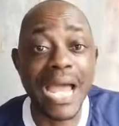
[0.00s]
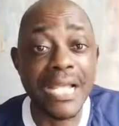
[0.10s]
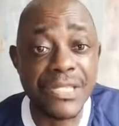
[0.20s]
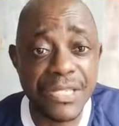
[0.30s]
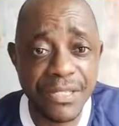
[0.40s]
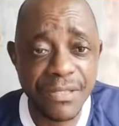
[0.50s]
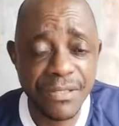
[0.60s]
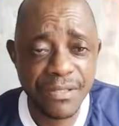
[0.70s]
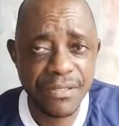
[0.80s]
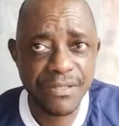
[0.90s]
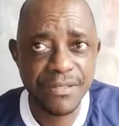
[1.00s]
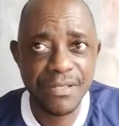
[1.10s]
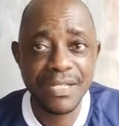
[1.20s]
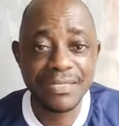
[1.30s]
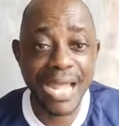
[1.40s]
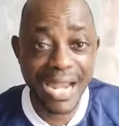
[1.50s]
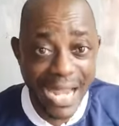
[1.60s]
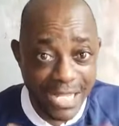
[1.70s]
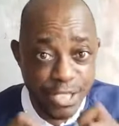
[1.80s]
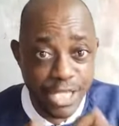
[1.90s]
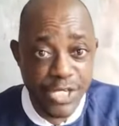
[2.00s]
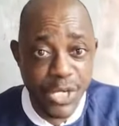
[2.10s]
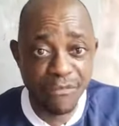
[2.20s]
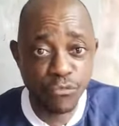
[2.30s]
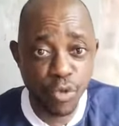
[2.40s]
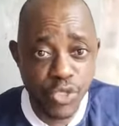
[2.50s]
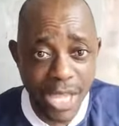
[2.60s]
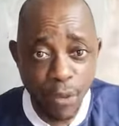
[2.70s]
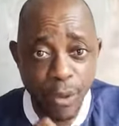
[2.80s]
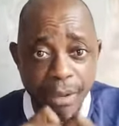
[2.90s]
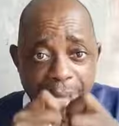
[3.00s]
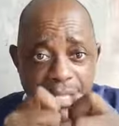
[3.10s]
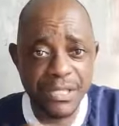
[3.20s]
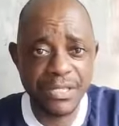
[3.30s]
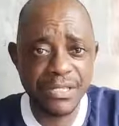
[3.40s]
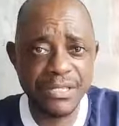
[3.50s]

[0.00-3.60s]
light. Now light they drive those equipment.